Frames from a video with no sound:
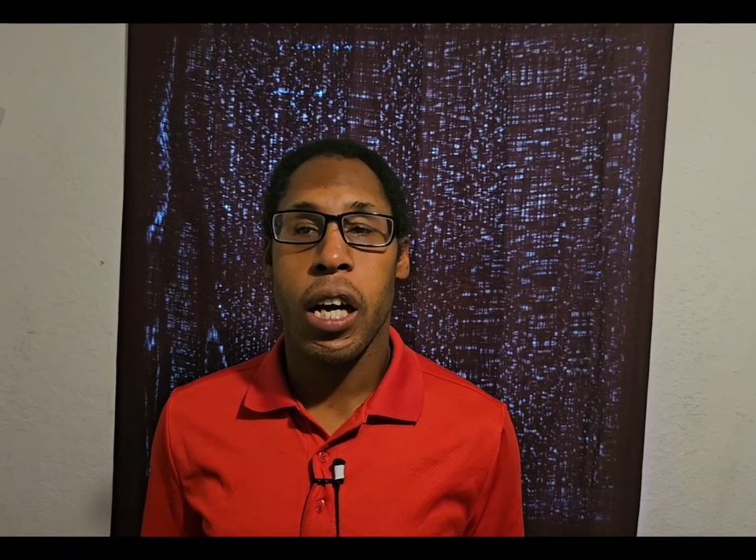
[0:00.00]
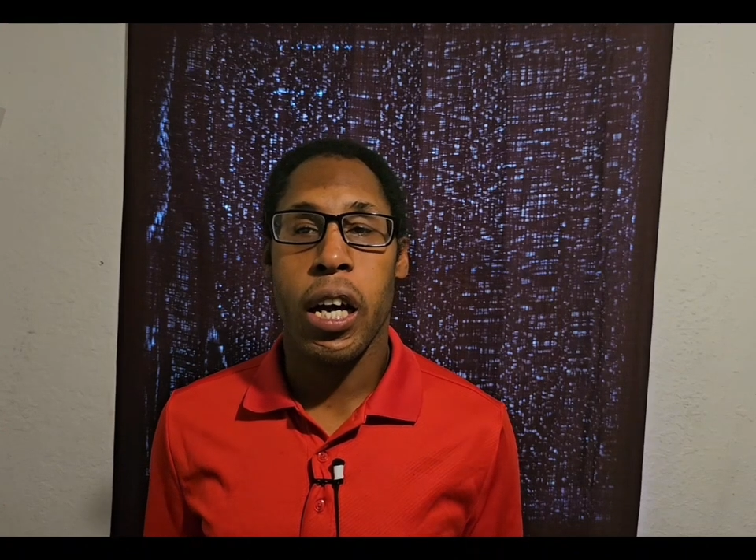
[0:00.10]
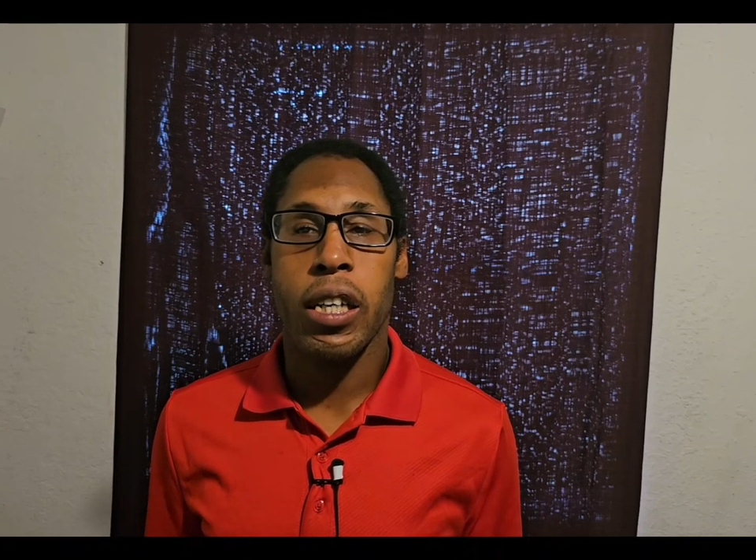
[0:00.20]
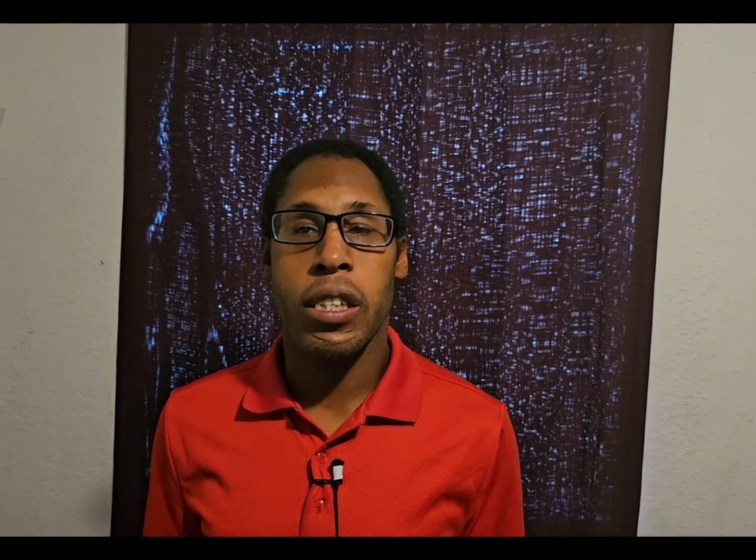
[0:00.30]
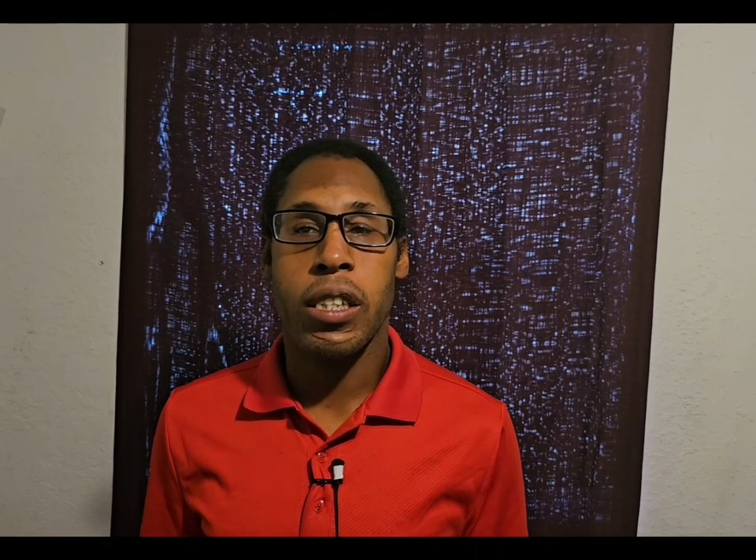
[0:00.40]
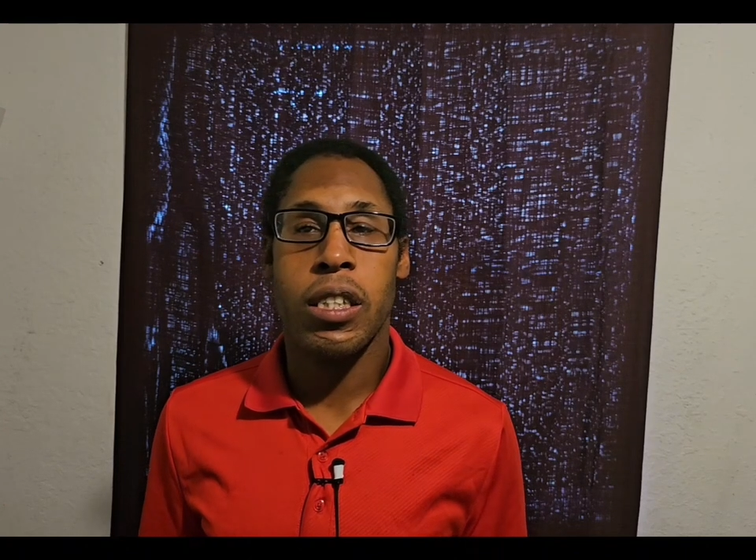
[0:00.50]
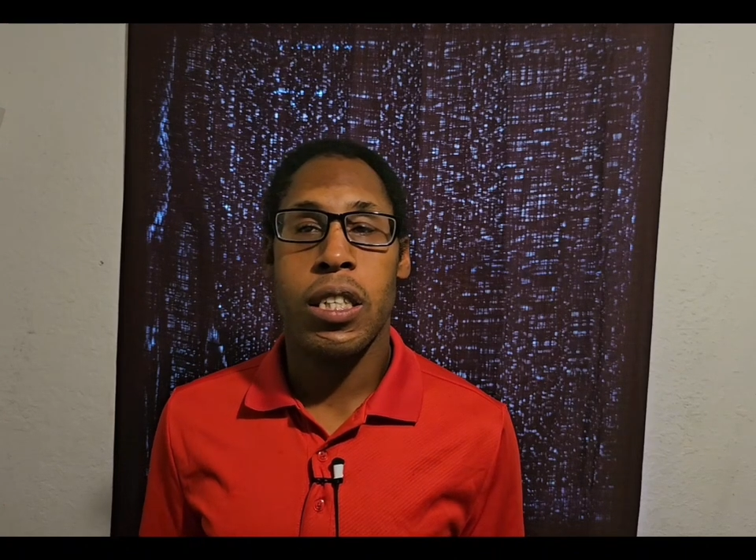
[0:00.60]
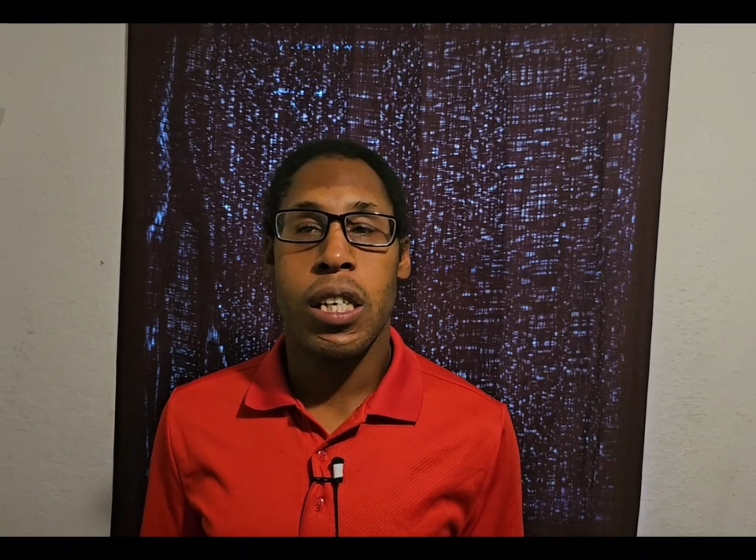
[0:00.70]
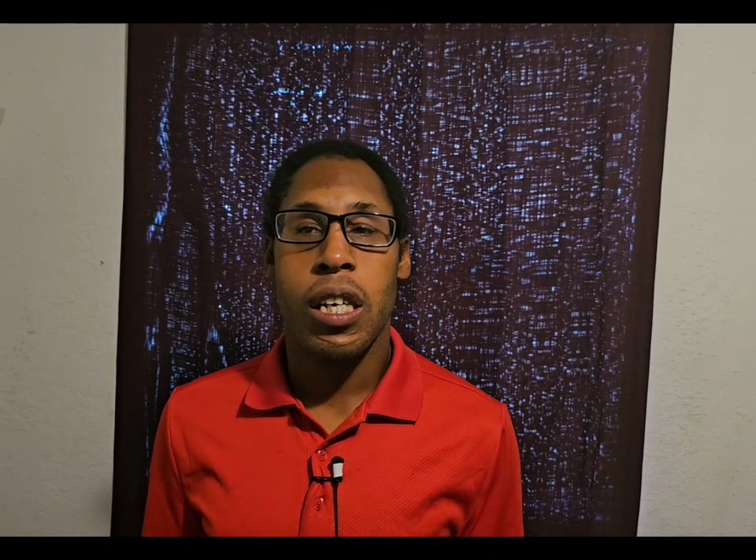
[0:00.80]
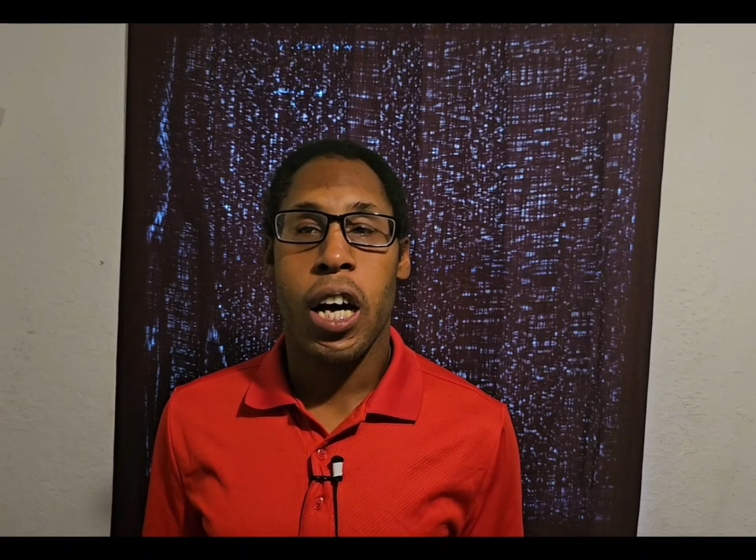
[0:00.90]
And
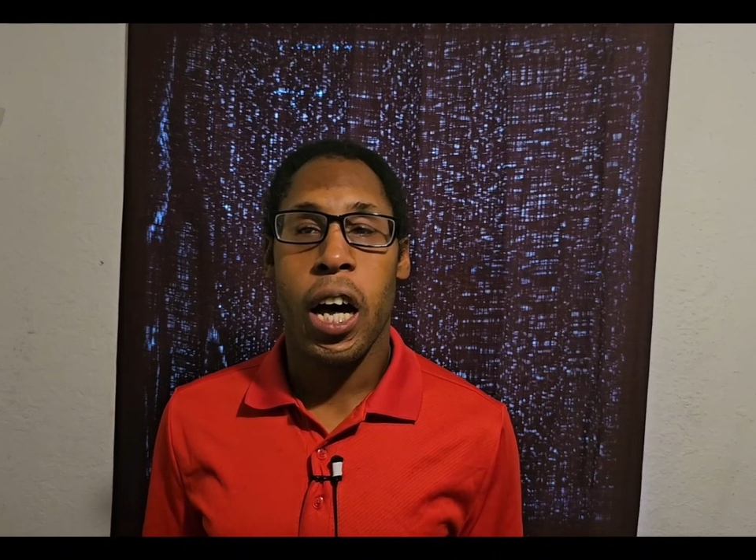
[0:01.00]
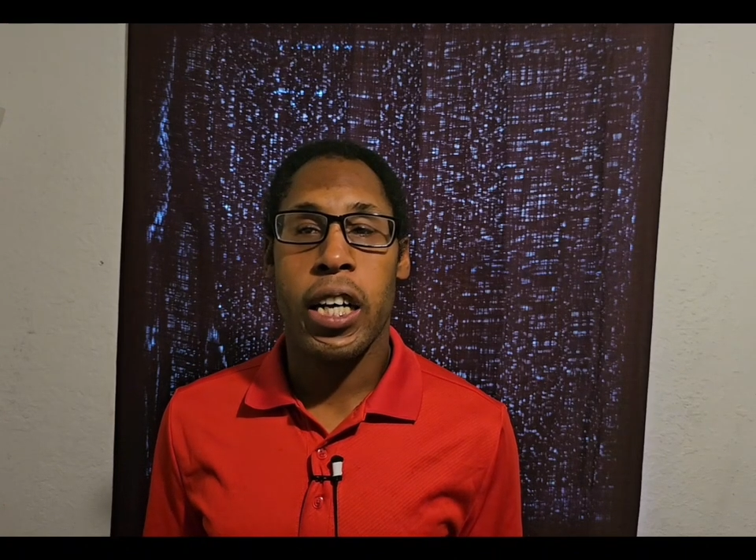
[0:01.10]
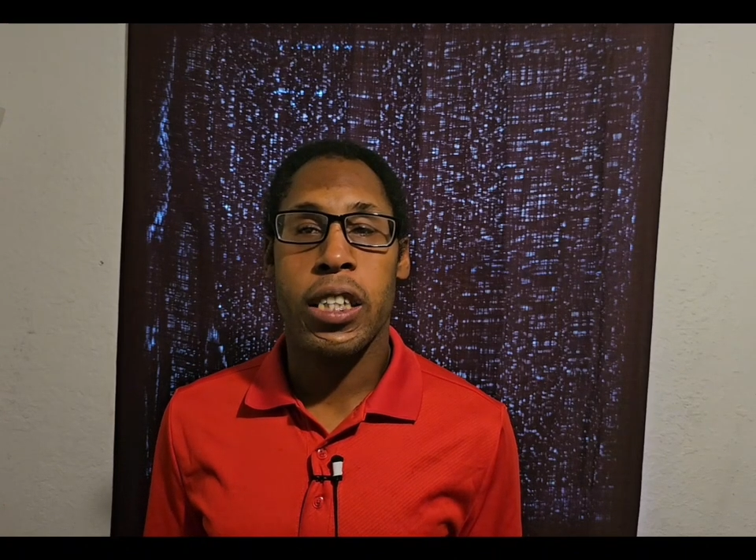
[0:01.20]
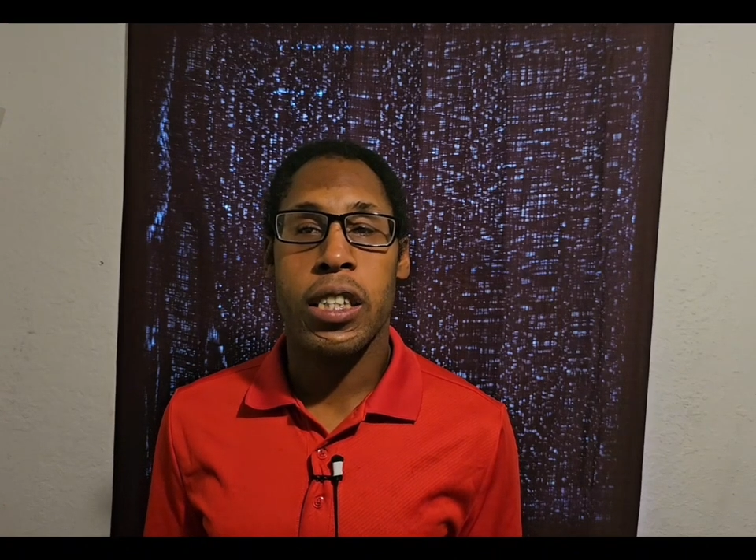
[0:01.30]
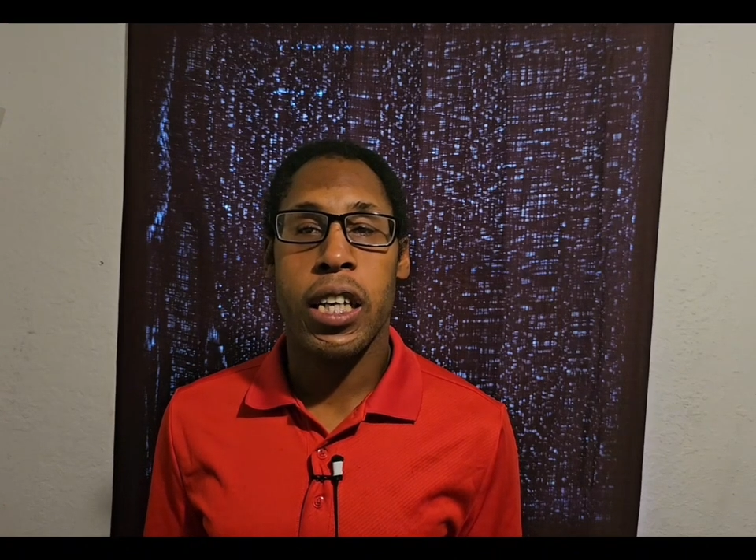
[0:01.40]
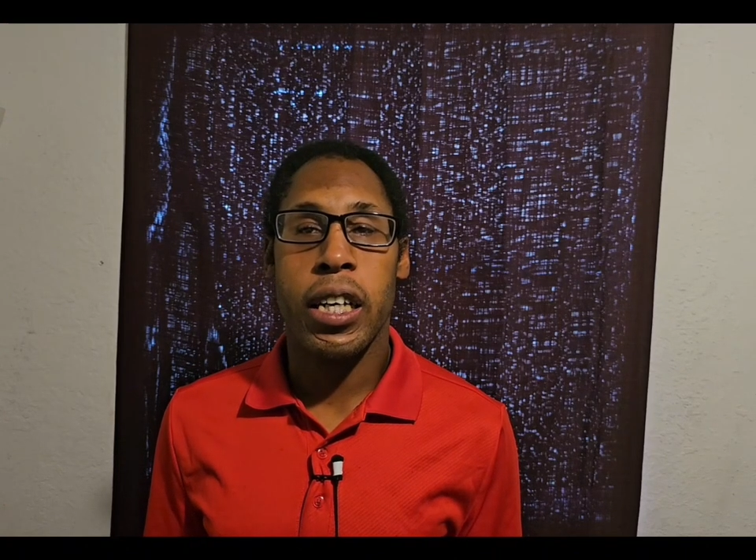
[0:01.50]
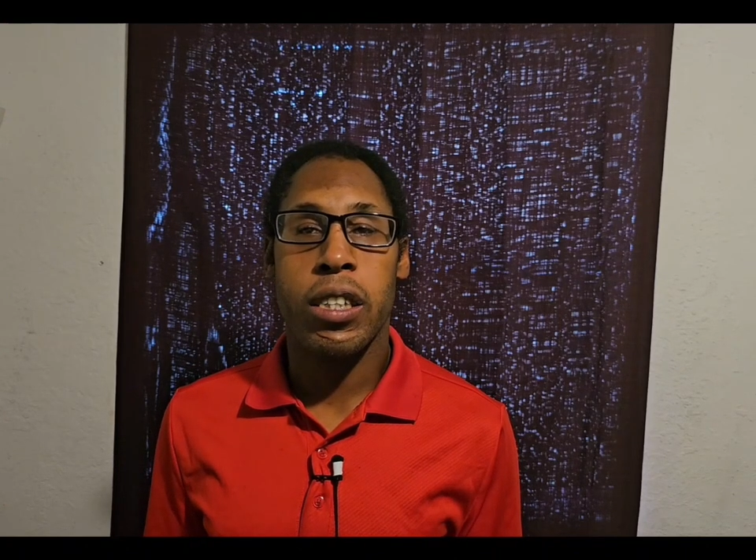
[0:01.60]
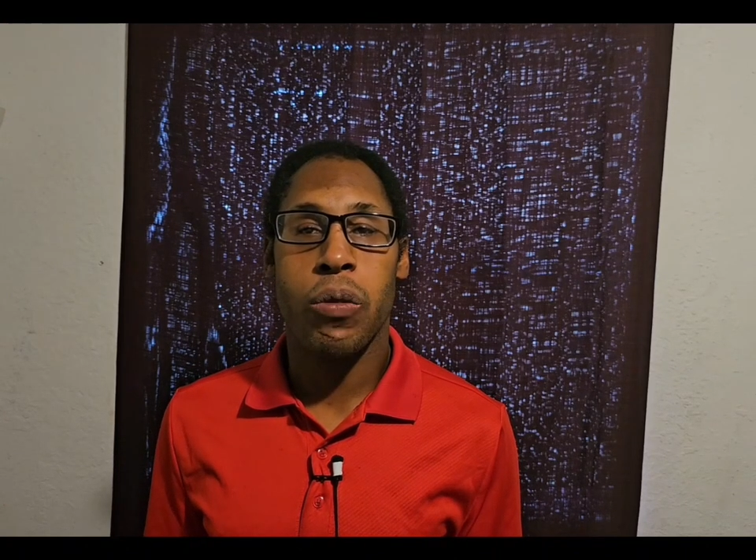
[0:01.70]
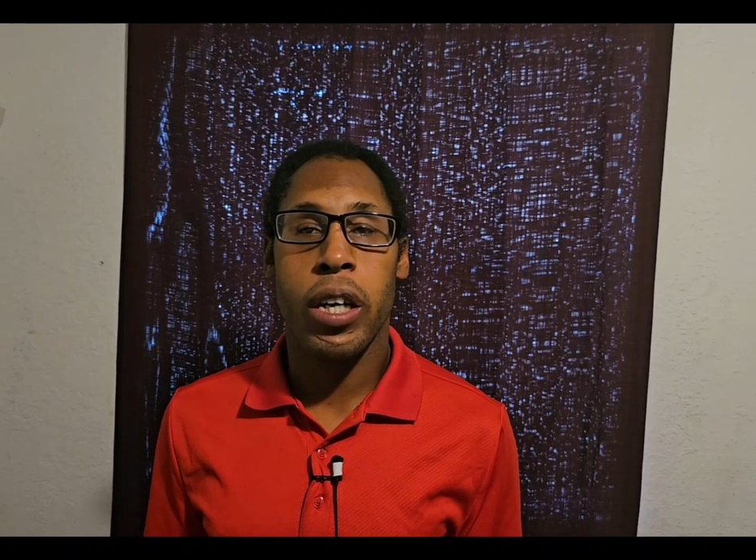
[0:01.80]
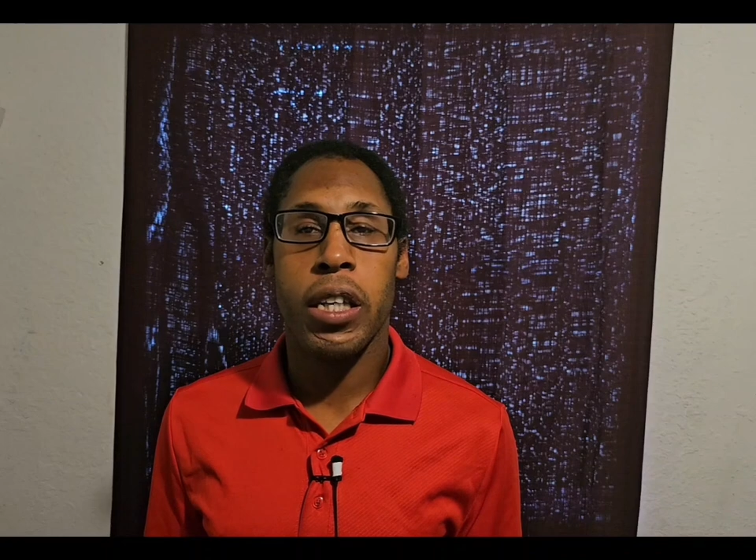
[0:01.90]
I just like
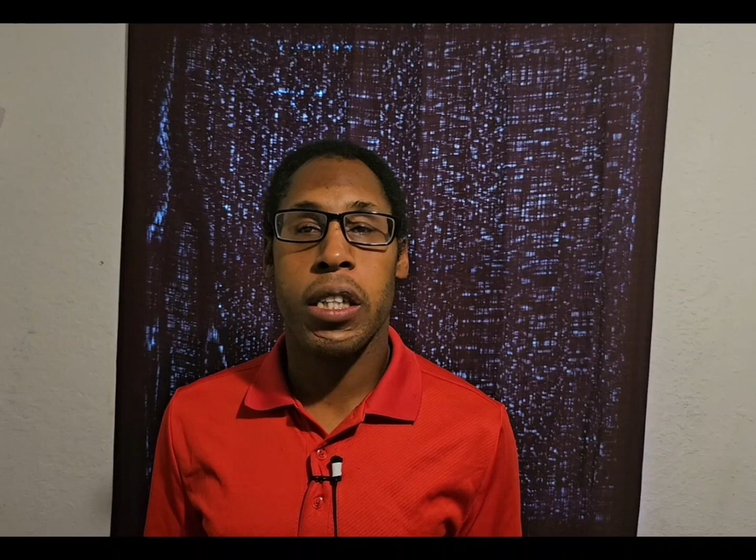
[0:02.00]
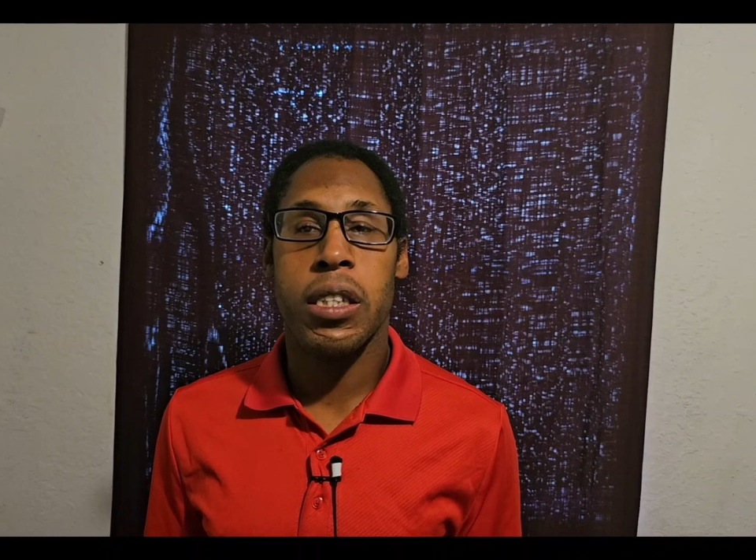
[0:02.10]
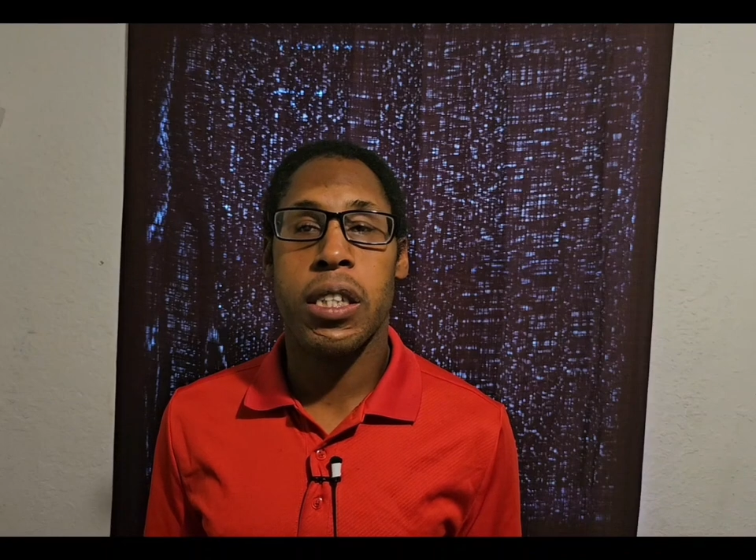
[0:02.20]
the way that this